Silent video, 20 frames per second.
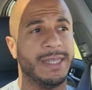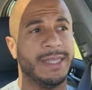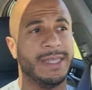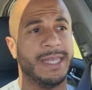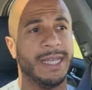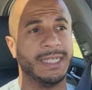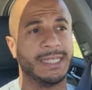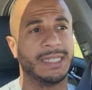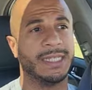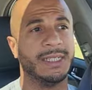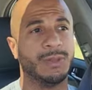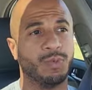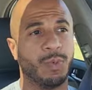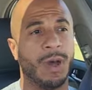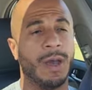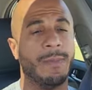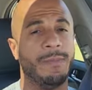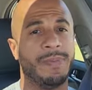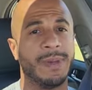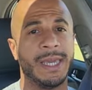this is
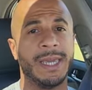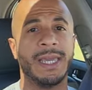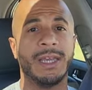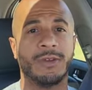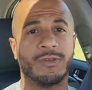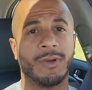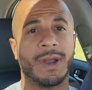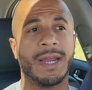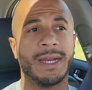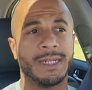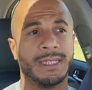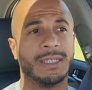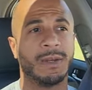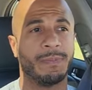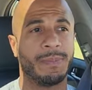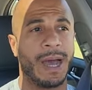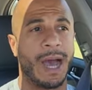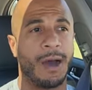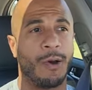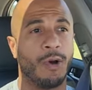what being great is
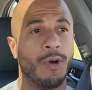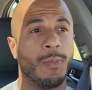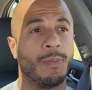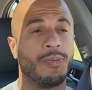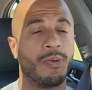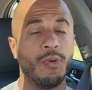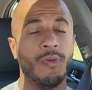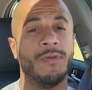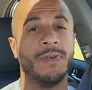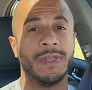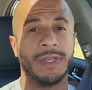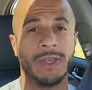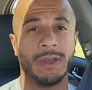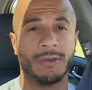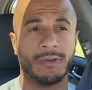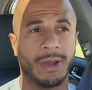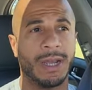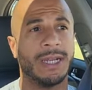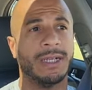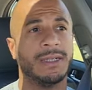about, or proving your
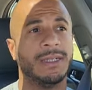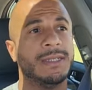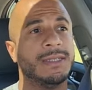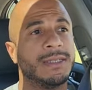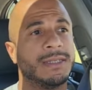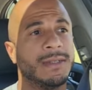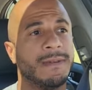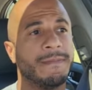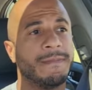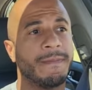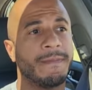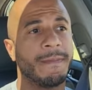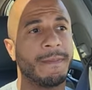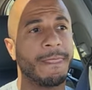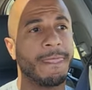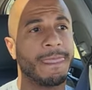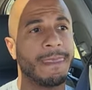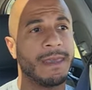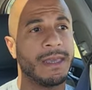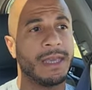greatness,
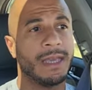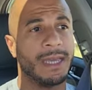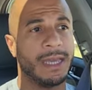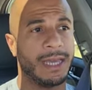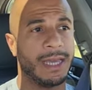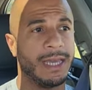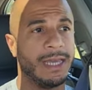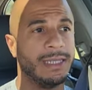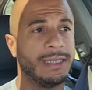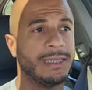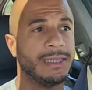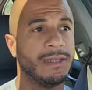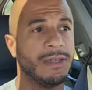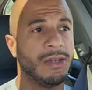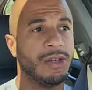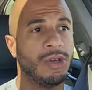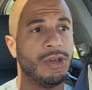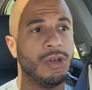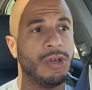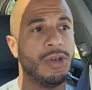is
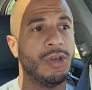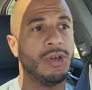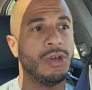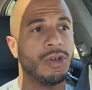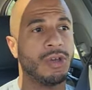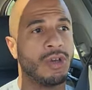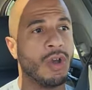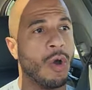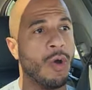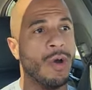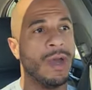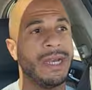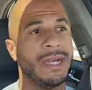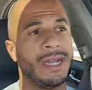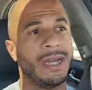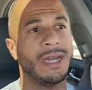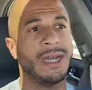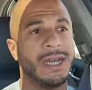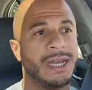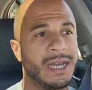going
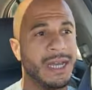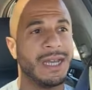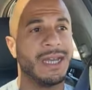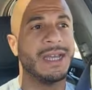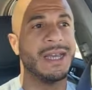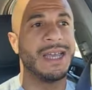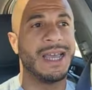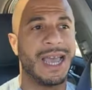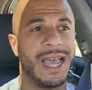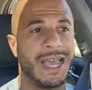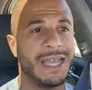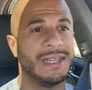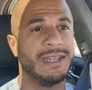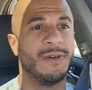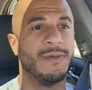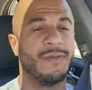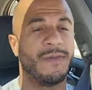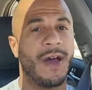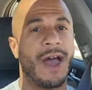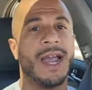and
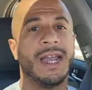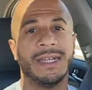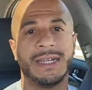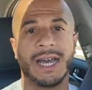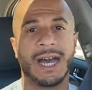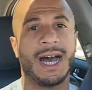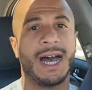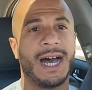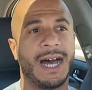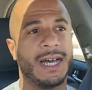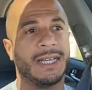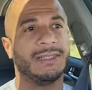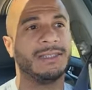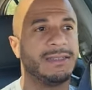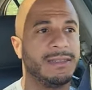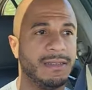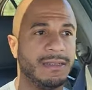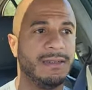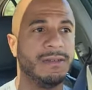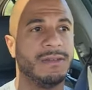defying the
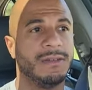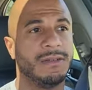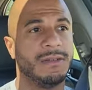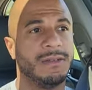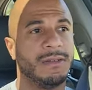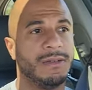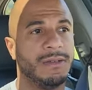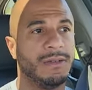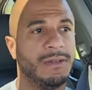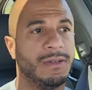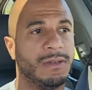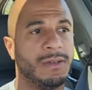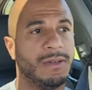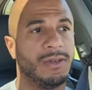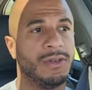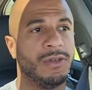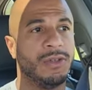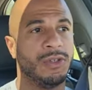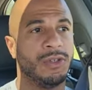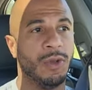odds,
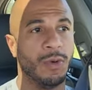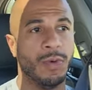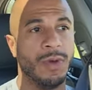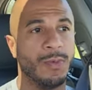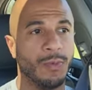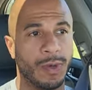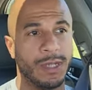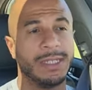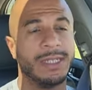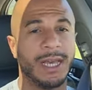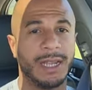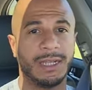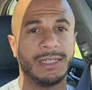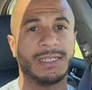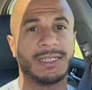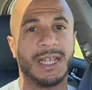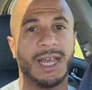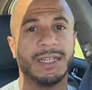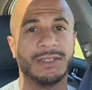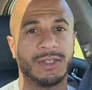doing what de
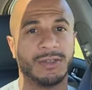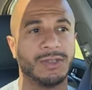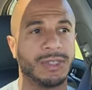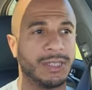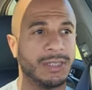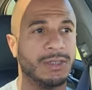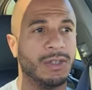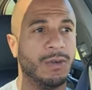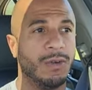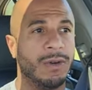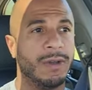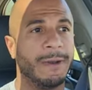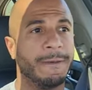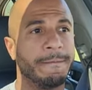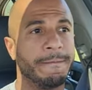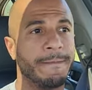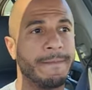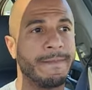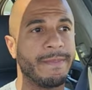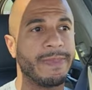los Santos is doing,
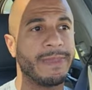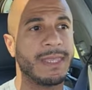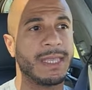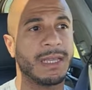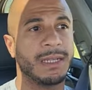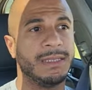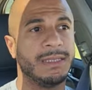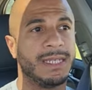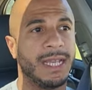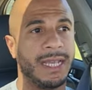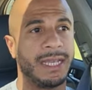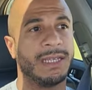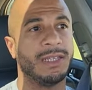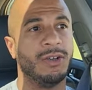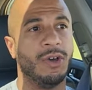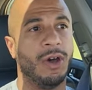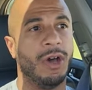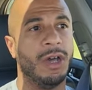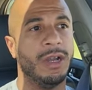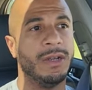taking
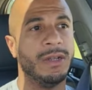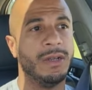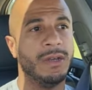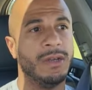on